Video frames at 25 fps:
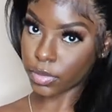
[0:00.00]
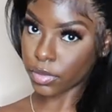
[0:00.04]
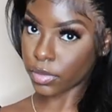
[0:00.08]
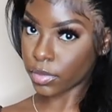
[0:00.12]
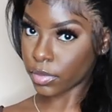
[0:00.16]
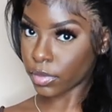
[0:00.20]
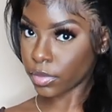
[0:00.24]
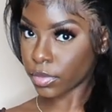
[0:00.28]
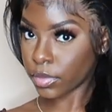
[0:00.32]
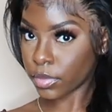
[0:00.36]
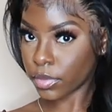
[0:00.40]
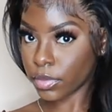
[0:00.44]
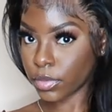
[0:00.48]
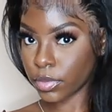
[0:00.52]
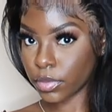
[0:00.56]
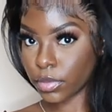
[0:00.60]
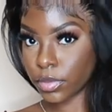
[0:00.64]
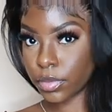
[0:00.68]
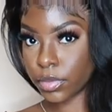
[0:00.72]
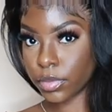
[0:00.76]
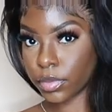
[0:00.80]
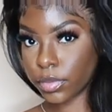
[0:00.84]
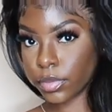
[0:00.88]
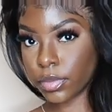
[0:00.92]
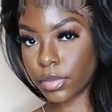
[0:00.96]
angel
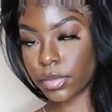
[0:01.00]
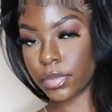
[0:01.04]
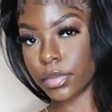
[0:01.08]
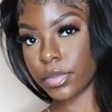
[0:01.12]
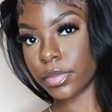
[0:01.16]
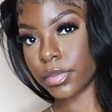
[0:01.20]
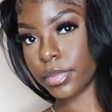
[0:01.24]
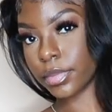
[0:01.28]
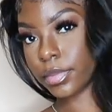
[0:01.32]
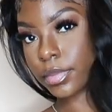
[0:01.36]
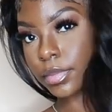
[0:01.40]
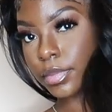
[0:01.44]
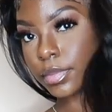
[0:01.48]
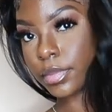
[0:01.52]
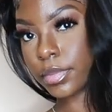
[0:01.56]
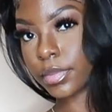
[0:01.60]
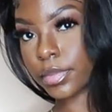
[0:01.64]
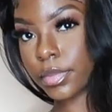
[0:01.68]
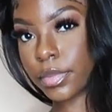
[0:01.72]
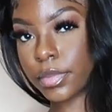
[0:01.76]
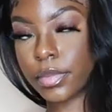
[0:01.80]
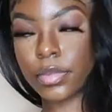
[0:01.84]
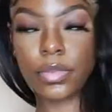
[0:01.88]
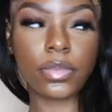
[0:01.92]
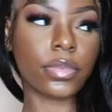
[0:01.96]
and they're brown i
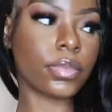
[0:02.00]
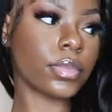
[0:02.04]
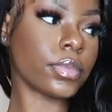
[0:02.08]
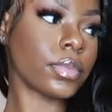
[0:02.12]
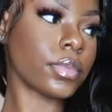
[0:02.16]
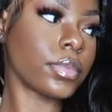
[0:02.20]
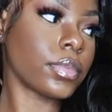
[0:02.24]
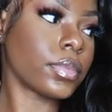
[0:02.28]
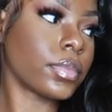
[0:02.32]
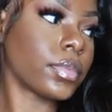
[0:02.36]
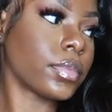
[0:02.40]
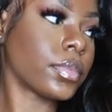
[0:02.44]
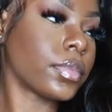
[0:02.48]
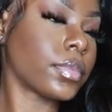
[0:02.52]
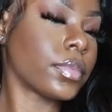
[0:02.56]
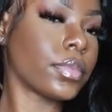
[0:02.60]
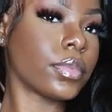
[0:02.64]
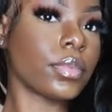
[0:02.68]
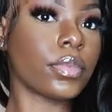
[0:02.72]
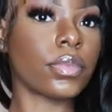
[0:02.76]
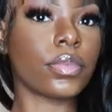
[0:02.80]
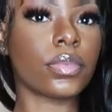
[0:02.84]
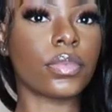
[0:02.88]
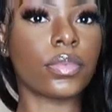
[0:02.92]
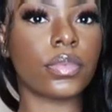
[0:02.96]
just feel like these would be
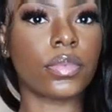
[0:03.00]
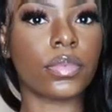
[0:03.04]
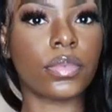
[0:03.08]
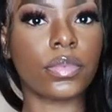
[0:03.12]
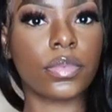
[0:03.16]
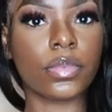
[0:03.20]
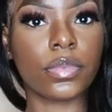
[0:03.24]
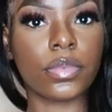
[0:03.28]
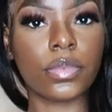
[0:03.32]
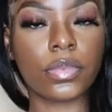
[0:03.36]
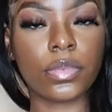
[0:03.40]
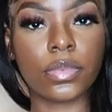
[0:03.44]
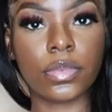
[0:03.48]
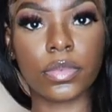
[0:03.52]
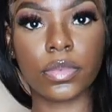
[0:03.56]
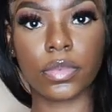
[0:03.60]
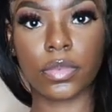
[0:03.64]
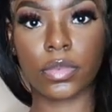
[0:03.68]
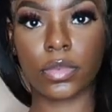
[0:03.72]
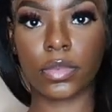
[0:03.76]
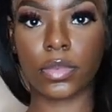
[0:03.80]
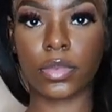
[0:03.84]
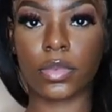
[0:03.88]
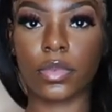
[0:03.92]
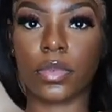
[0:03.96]
cute you know
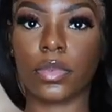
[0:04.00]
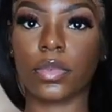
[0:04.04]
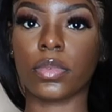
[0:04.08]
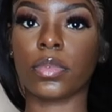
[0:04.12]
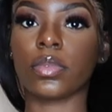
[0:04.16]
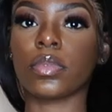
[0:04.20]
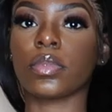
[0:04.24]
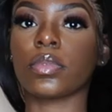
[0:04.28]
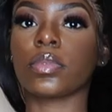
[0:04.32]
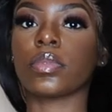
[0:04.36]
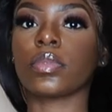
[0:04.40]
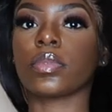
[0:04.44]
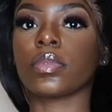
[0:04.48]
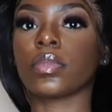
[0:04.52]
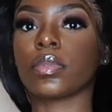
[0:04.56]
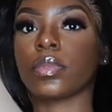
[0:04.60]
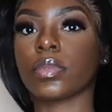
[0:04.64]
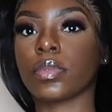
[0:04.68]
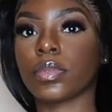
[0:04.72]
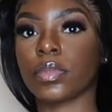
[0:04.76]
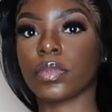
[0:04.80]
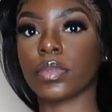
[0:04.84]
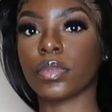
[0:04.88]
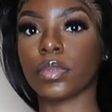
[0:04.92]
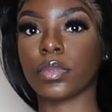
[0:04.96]
you know just to wear to
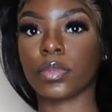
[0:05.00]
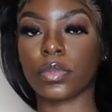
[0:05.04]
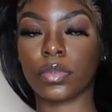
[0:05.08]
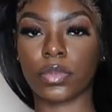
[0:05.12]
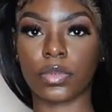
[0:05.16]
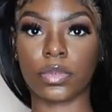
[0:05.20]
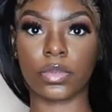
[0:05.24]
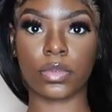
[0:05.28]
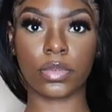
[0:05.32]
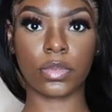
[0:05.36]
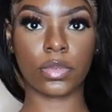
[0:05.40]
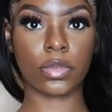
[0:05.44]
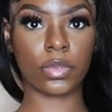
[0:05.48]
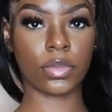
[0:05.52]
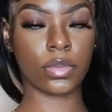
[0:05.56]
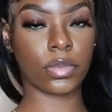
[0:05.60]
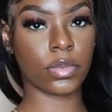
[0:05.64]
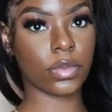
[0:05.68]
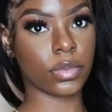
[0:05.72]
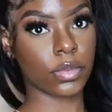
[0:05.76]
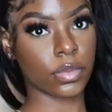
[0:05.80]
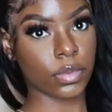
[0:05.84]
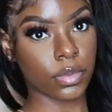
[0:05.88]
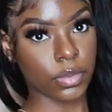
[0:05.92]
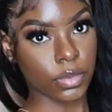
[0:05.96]
class on a summer
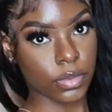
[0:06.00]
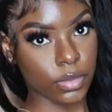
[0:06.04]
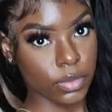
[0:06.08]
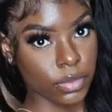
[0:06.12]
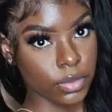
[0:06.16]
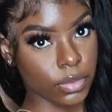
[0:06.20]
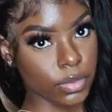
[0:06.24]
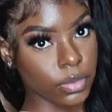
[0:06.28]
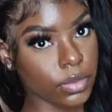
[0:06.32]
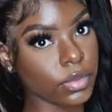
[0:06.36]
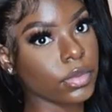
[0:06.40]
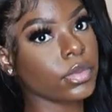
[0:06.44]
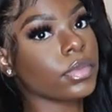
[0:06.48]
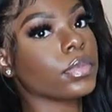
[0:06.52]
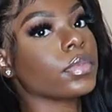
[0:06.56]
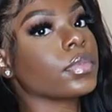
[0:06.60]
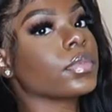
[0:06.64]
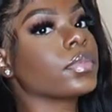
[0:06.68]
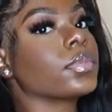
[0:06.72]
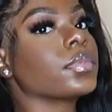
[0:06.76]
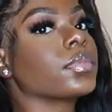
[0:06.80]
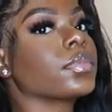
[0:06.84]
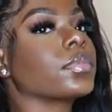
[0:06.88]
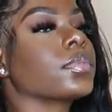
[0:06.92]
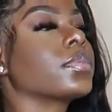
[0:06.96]
day or just
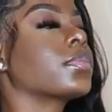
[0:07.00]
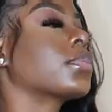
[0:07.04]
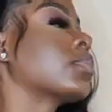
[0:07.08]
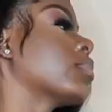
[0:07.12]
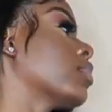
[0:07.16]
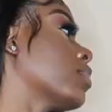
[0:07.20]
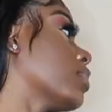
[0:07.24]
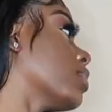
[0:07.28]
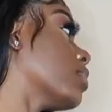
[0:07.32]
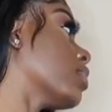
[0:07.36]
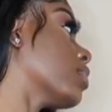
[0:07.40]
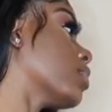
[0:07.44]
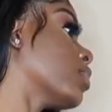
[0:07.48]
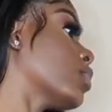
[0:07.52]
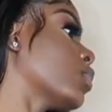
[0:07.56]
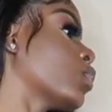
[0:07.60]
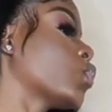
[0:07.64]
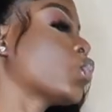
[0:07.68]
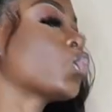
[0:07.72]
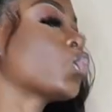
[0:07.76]
wear around the house or wear